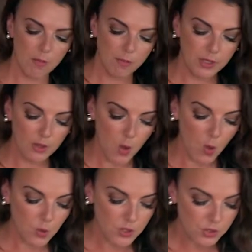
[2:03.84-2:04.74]
little
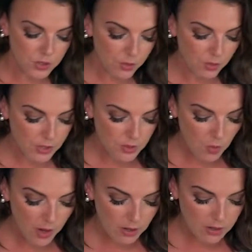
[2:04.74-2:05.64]
holes into it as
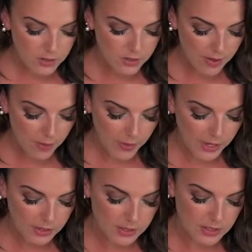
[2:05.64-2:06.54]
well, so that
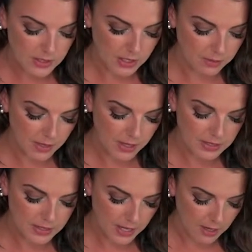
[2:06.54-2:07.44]
way the steam can
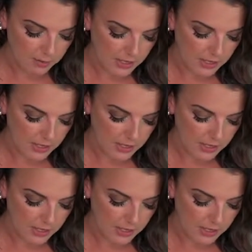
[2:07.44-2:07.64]
escape,